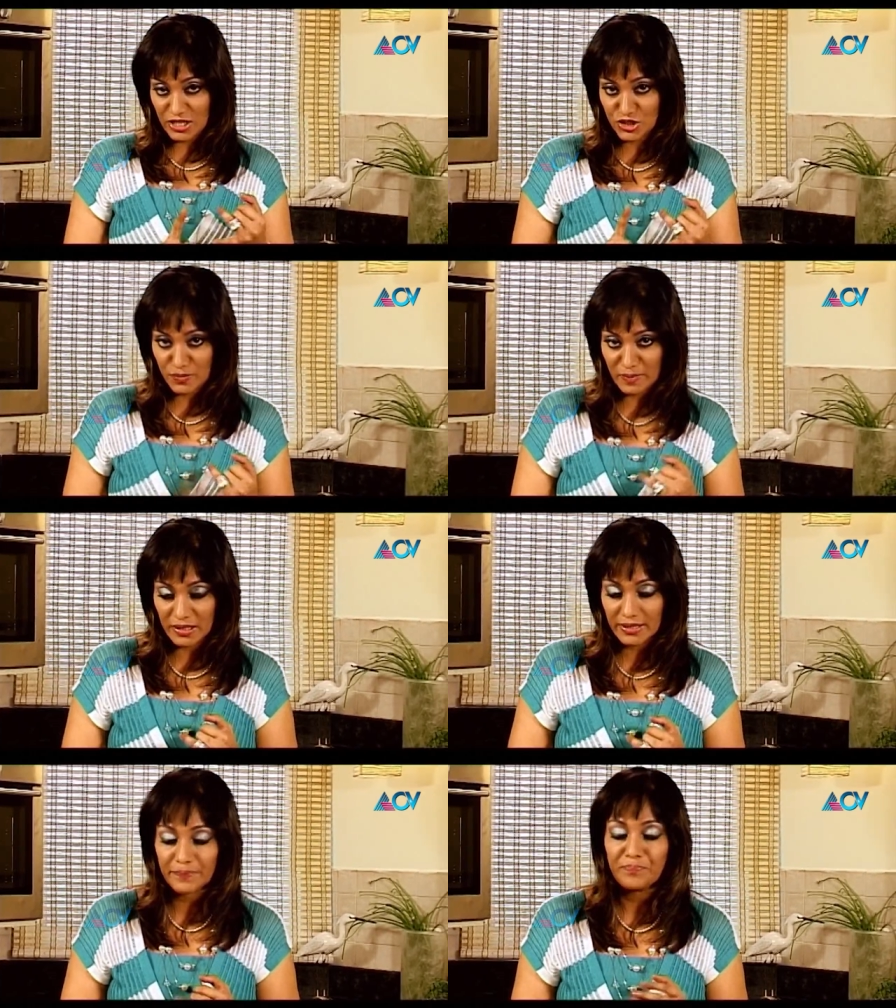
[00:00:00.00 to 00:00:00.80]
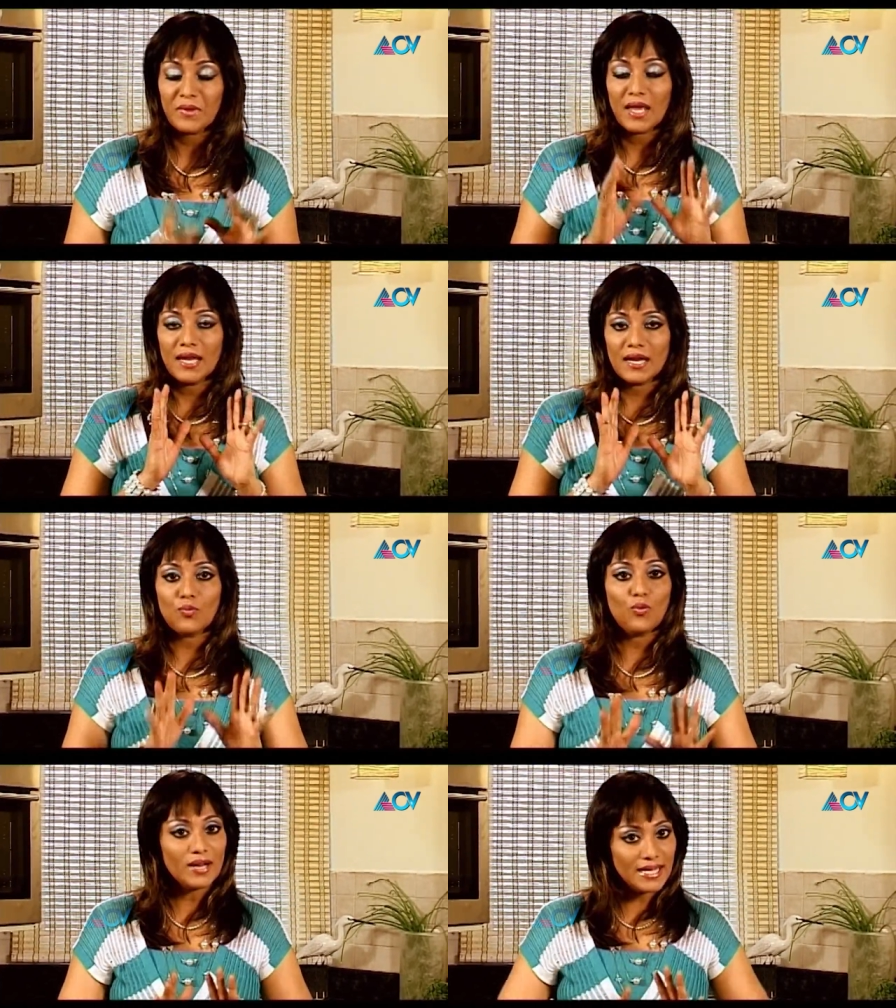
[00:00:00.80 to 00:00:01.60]
cashew milk.
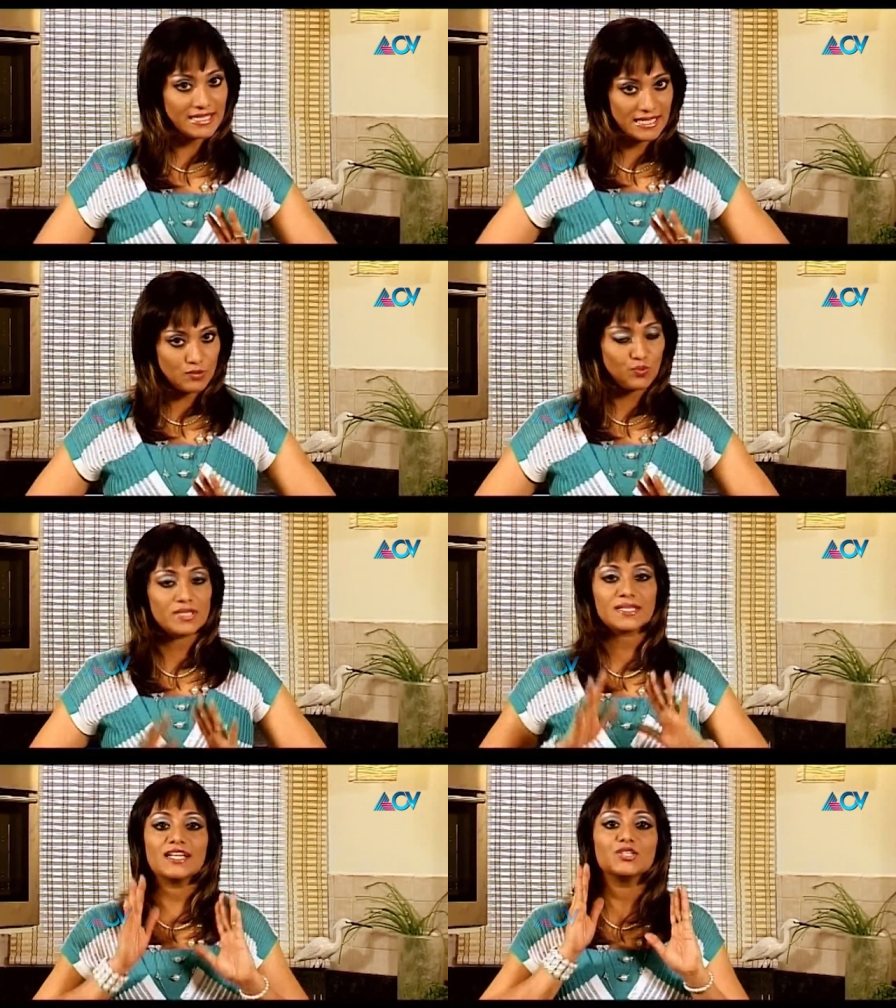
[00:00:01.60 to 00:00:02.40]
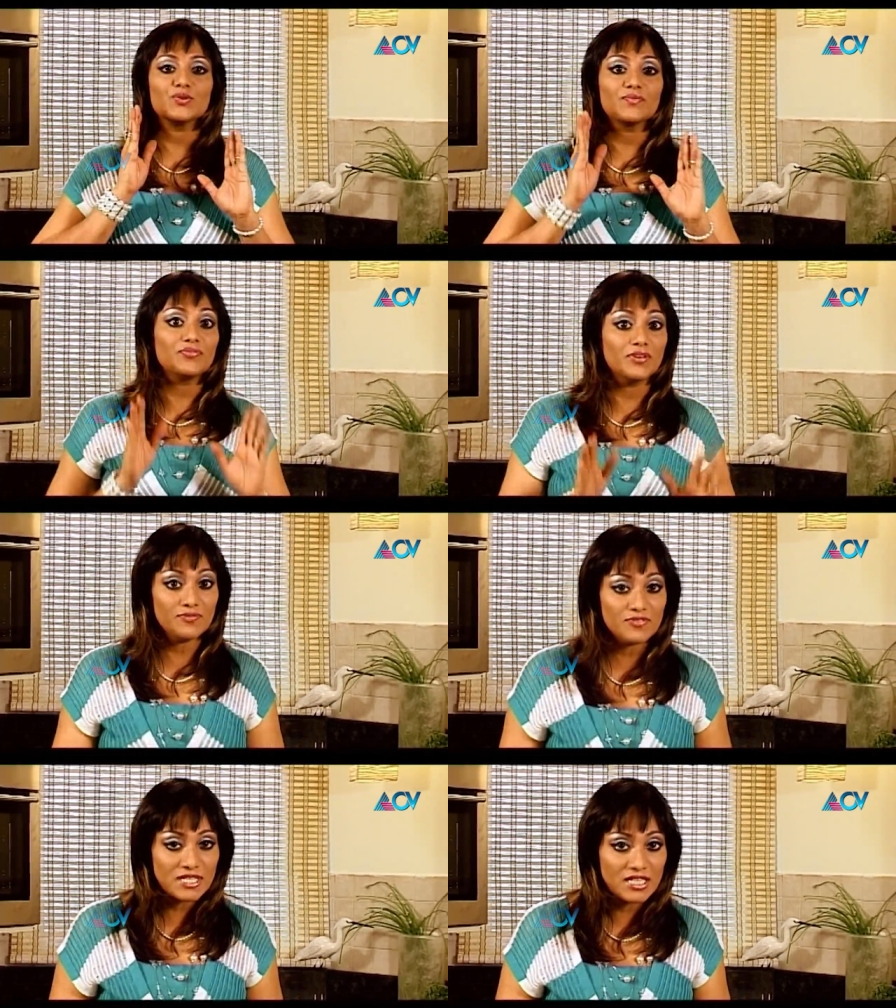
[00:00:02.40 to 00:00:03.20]
Now what I did was I took
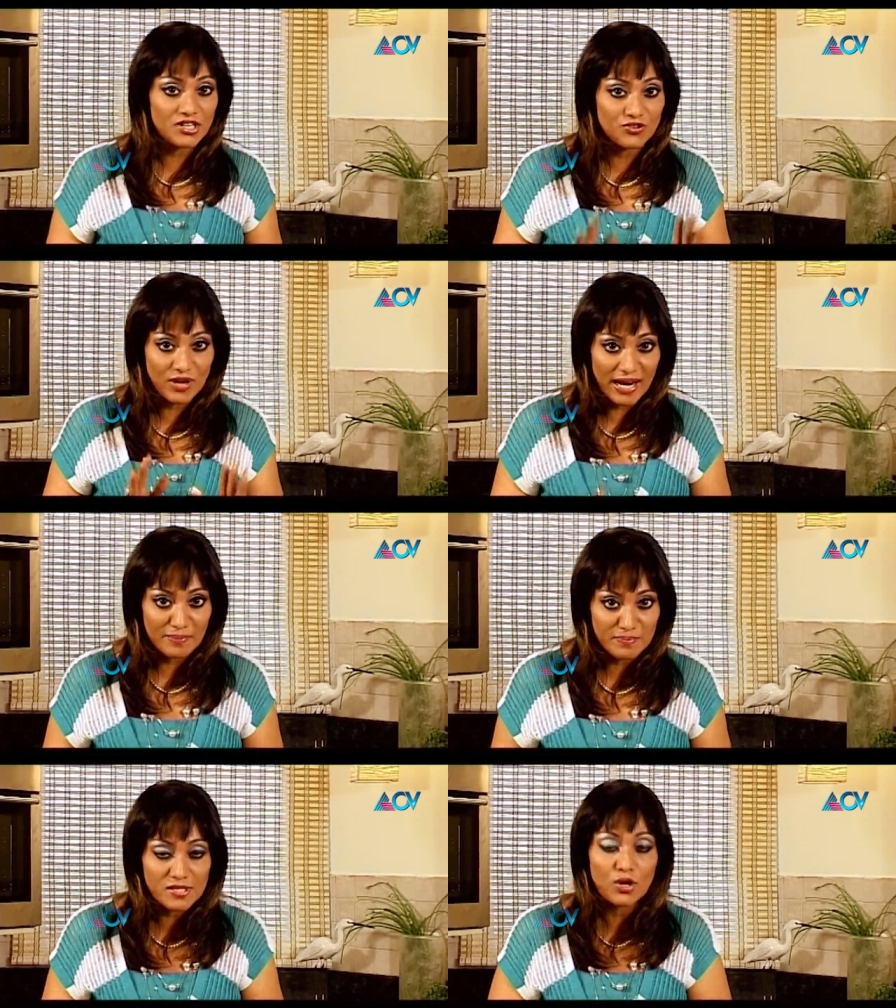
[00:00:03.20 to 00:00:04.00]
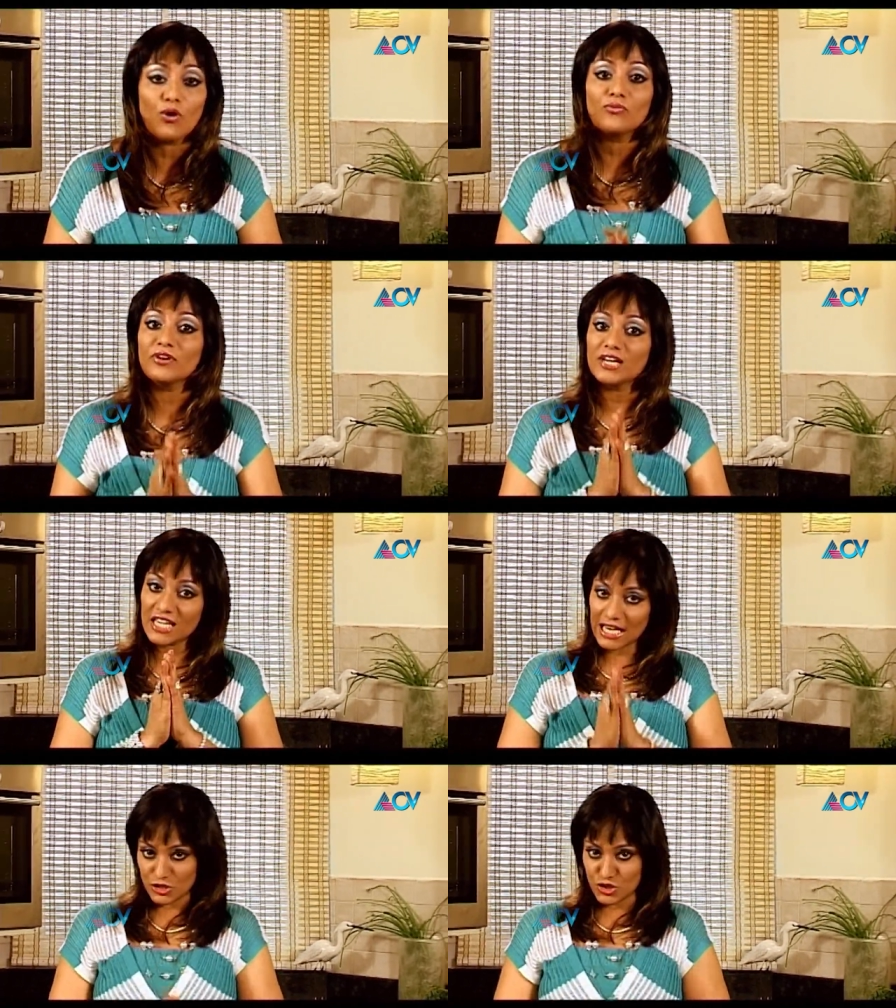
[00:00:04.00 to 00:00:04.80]
50 grams of
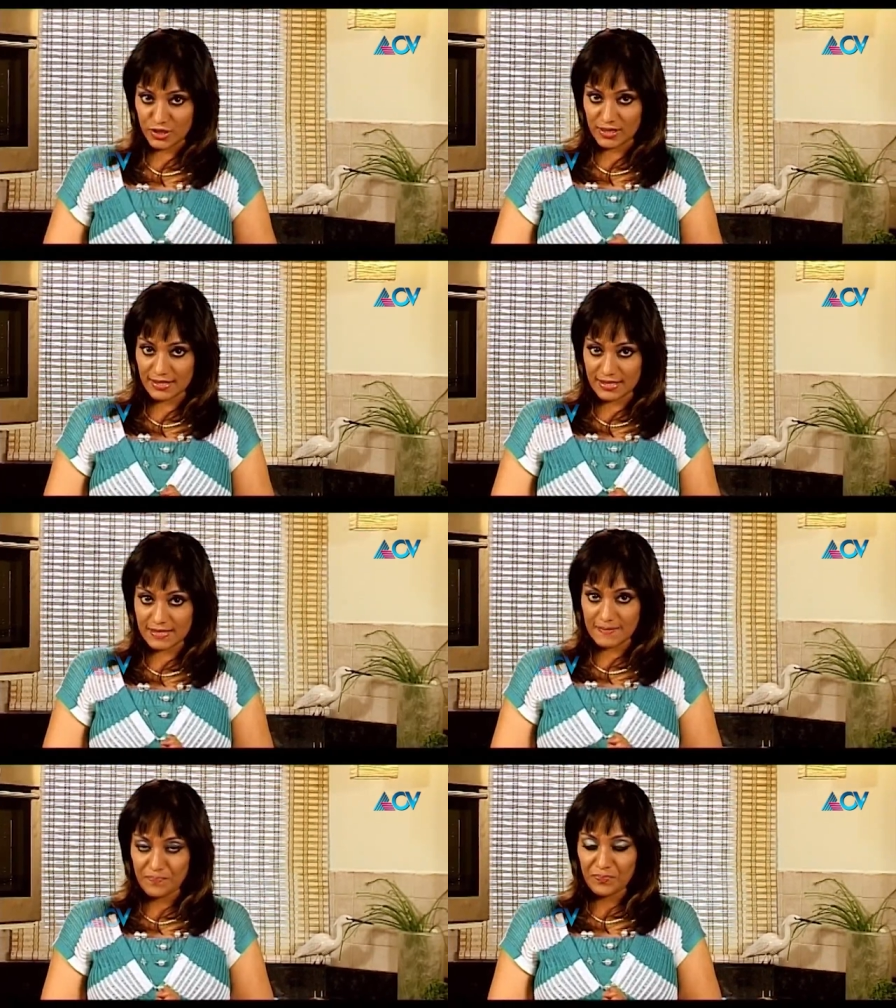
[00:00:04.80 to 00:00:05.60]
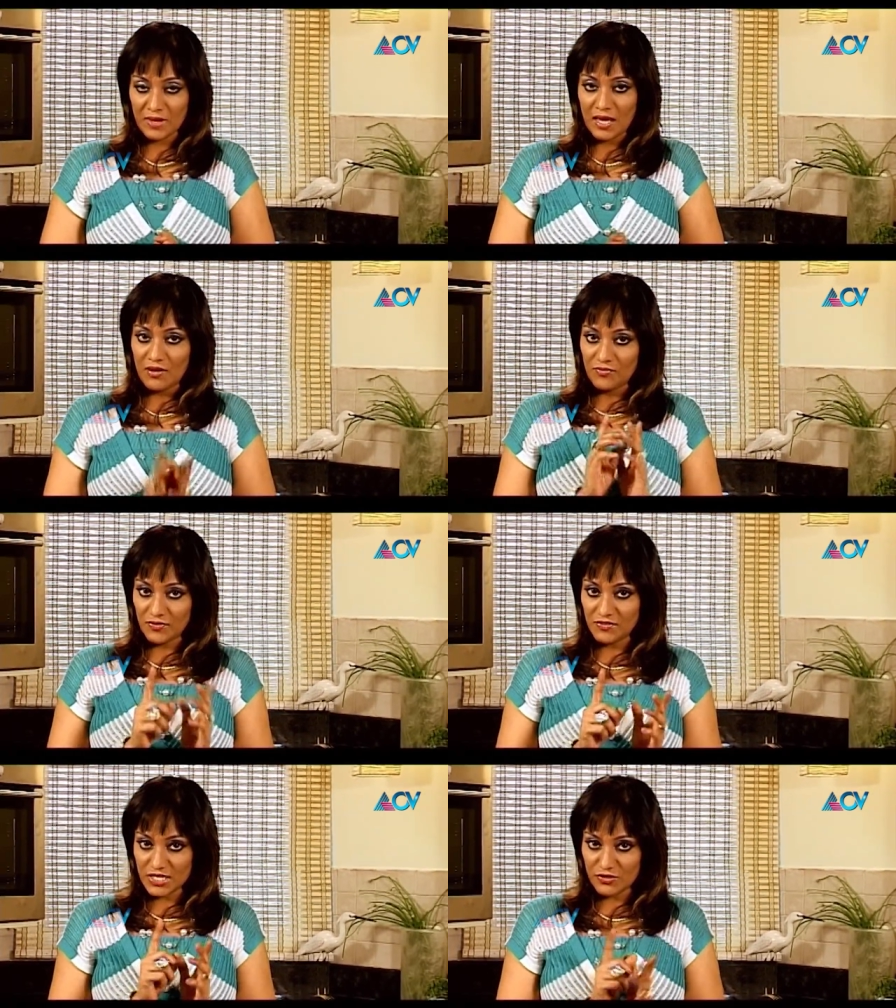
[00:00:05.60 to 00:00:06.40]
cashew nuts,
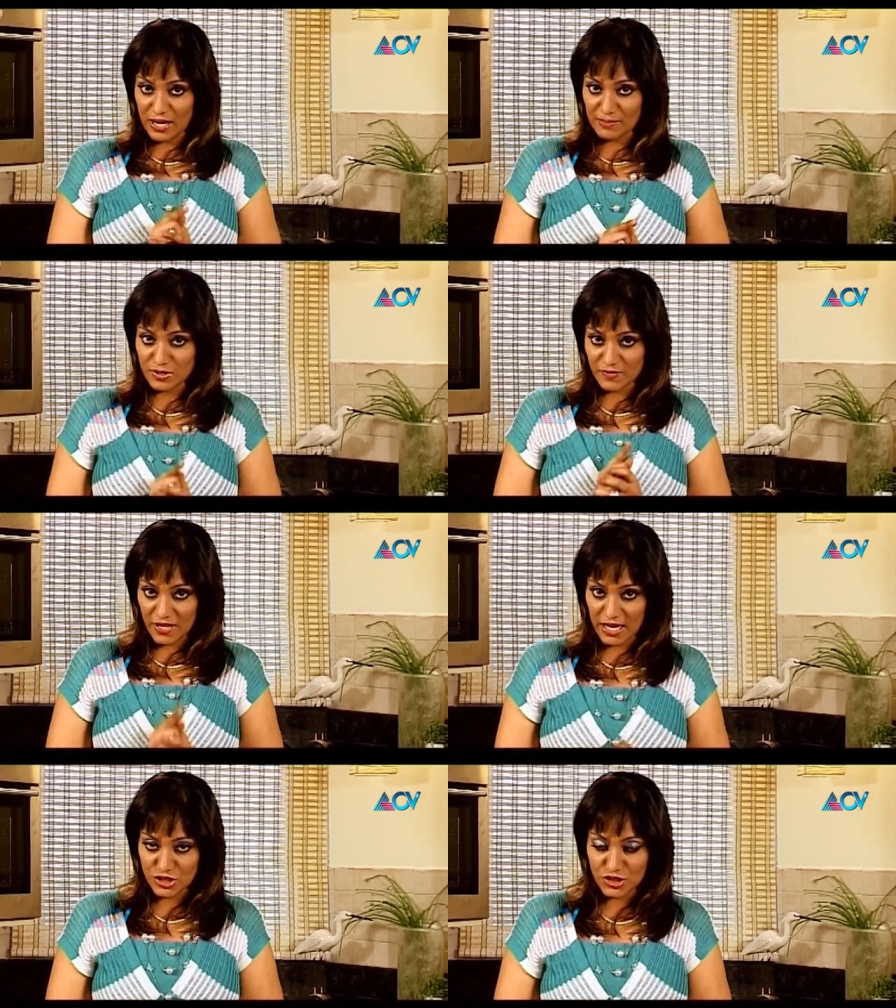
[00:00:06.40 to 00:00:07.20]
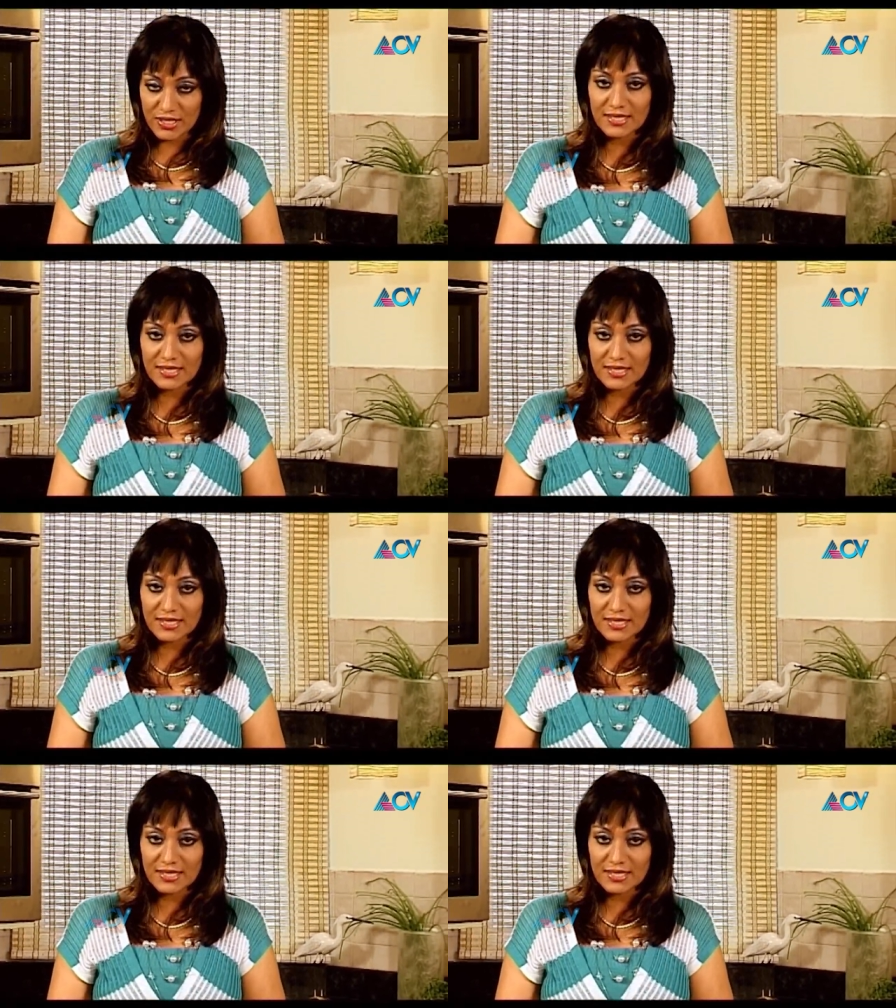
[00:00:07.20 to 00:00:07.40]
50 grams of cashew